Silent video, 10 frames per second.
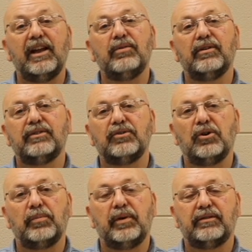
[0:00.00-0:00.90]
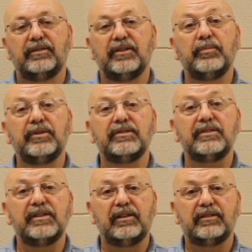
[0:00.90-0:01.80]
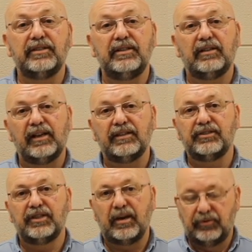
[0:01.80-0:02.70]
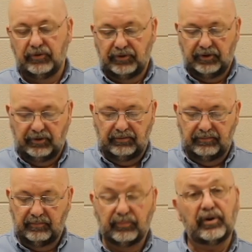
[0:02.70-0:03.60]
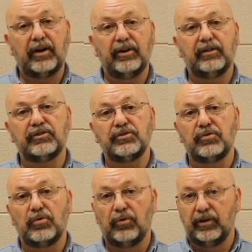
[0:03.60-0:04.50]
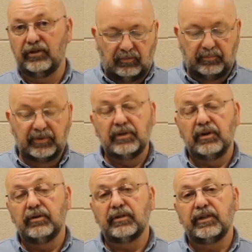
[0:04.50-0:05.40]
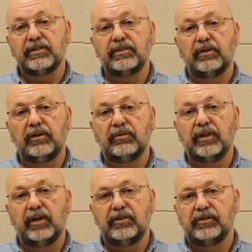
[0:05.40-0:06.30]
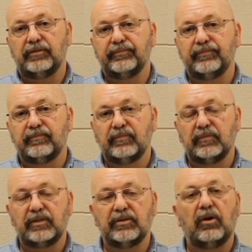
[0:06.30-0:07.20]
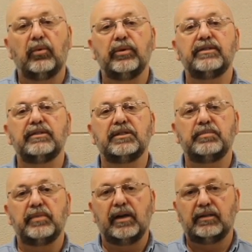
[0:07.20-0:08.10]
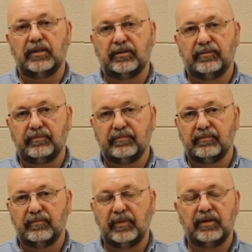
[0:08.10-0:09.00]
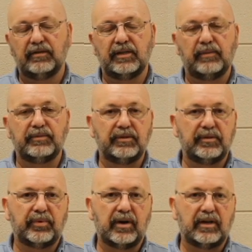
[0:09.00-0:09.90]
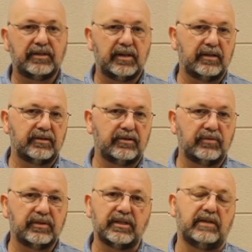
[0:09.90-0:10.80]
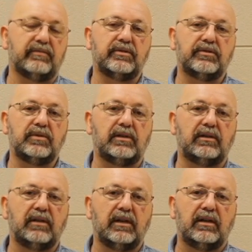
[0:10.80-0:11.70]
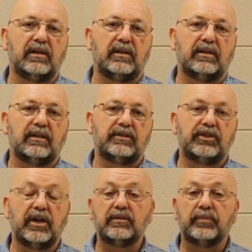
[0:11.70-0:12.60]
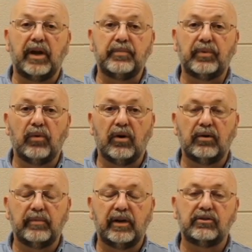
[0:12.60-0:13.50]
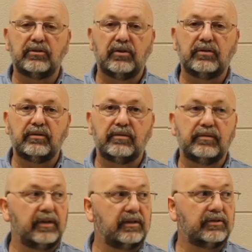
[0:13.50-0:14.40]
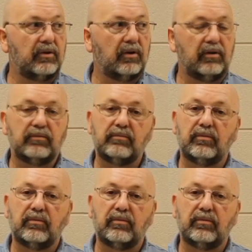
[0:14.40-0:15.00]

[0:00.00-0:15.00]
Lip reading: we're going to talk about the WCLT class, Chapter 2, Product Storage. When material gets to a location, it's always inspected. Many steps to the process. The receivers will check the paperwork, make sure things are